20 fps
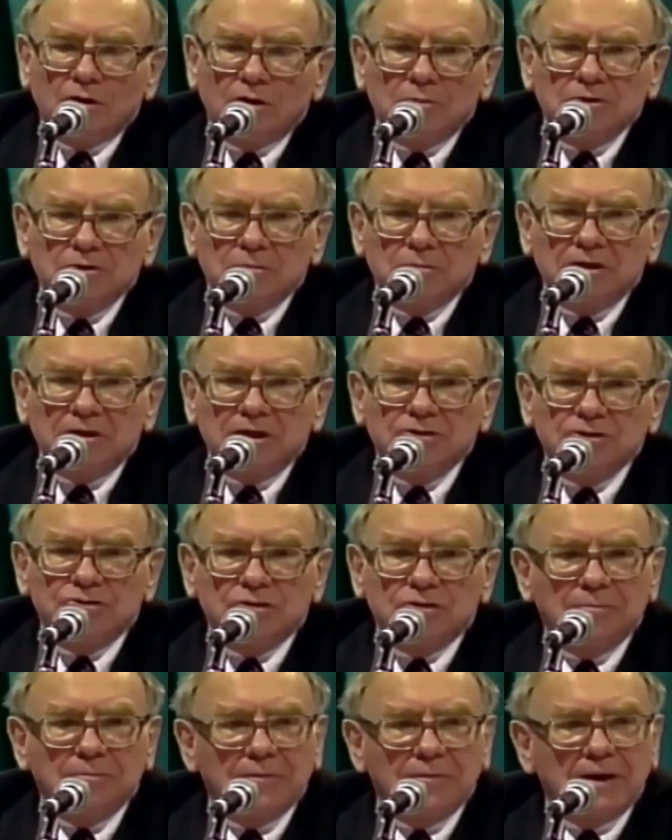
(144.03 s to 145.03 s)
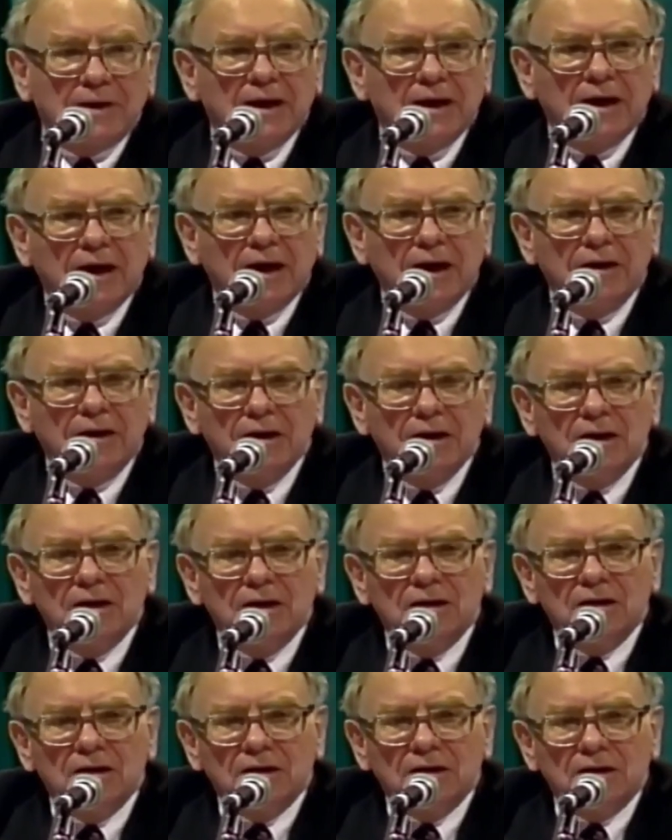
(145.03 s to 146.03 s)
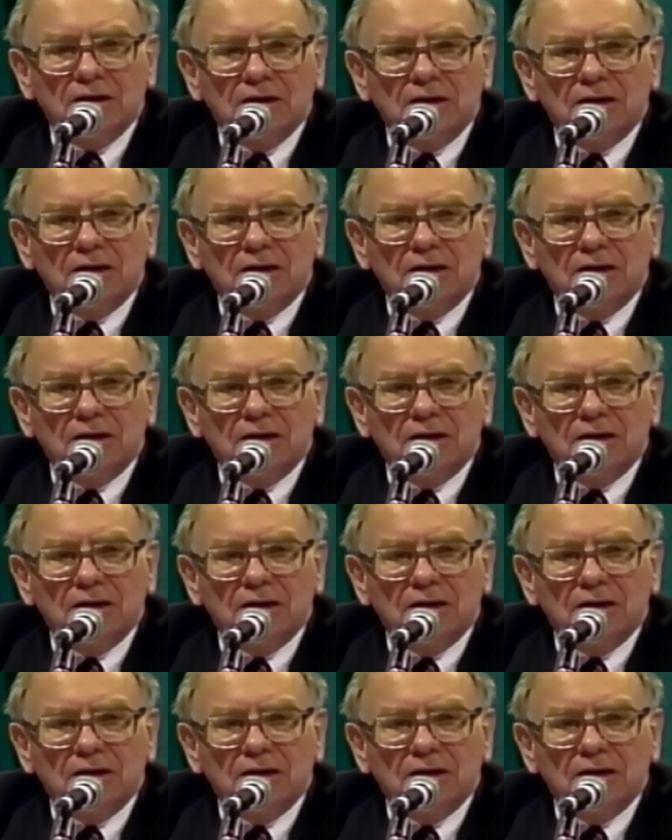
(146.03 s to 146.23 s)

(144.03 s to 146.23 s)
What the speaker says: enormous potential. And